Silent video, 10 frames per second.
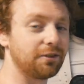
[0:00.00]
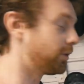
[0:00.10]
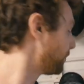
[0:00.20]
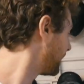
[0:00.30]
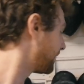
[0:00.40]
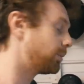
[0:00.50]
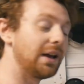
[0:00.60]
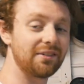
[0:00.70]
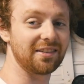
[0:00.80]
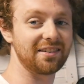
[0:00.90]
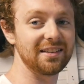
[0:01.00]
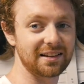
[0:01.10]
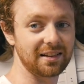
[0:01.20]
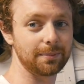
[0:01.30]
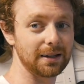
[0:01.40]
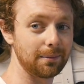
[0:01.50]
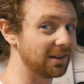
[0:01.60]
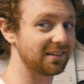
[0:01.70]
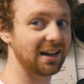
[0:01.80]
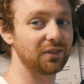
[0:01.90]
For the record, we haven't seen the clip yet
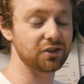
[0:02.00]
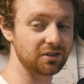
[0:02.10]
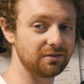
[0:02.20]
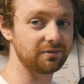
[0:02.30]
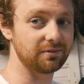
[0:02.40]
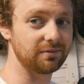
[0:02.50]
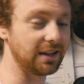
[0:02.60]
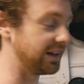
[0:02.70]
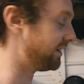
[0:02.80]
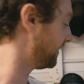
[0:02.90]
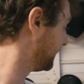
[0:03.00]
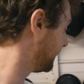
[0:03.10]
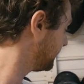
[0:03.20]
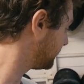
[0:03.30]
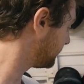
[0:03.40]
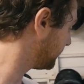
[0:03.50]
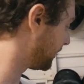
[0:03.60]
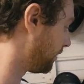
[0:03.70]
because I haven't edited it at